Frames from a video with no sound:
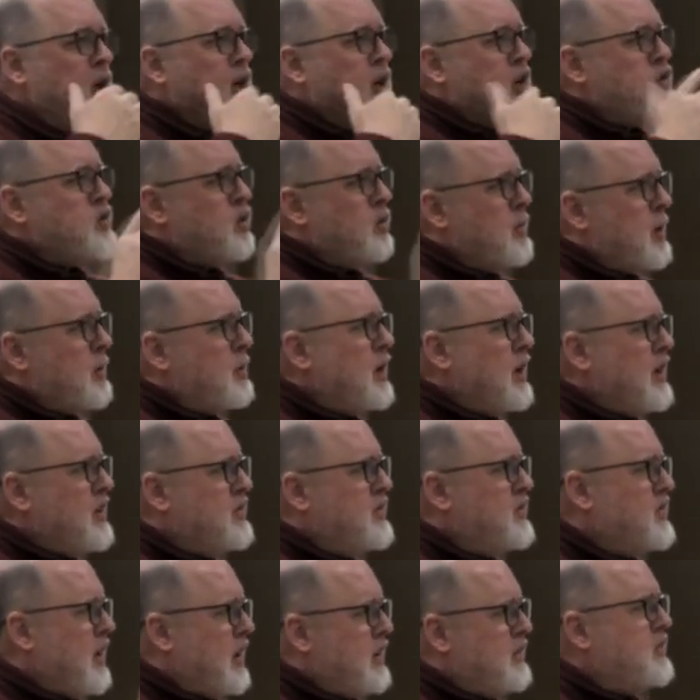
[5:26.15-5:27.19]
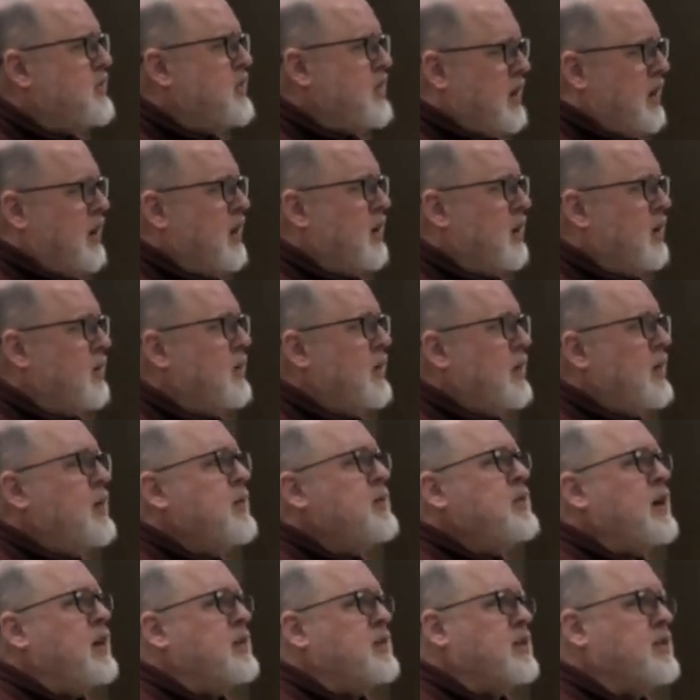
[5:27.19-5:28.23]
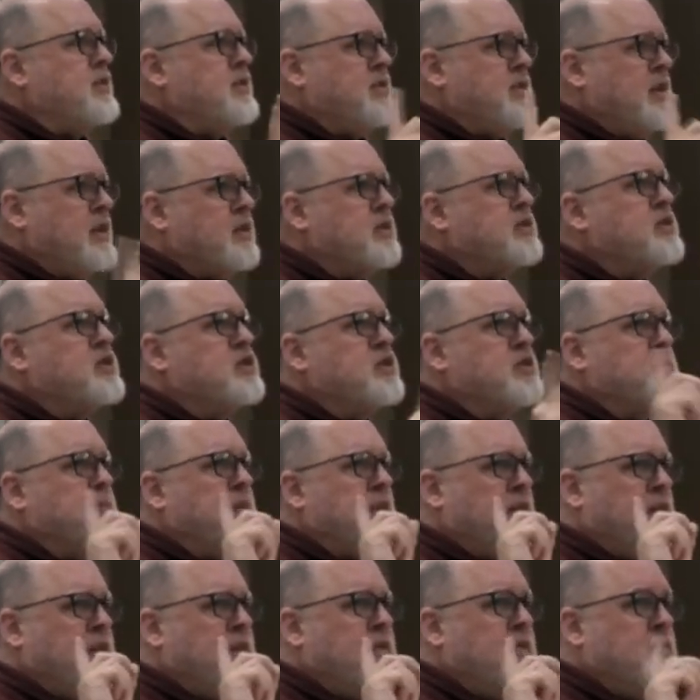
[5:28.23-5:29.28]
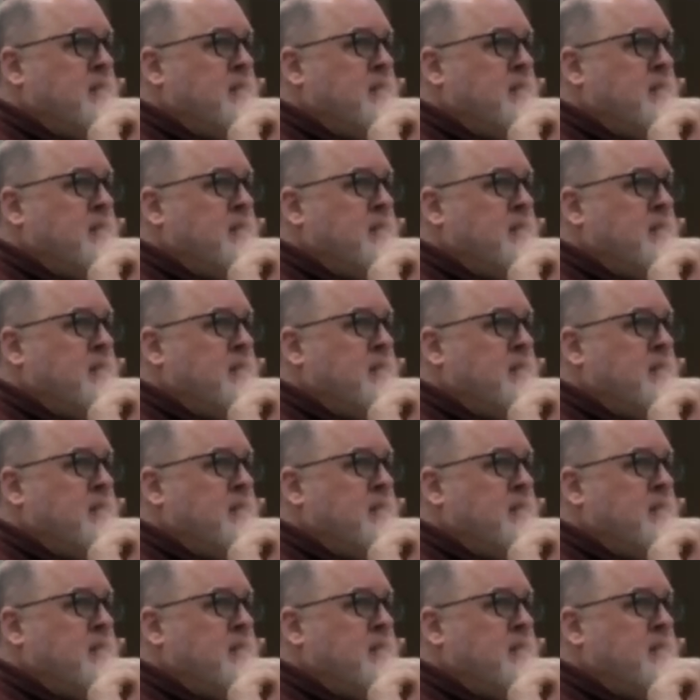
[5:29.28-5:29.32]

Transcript: So remember, he says there that the syllogism is,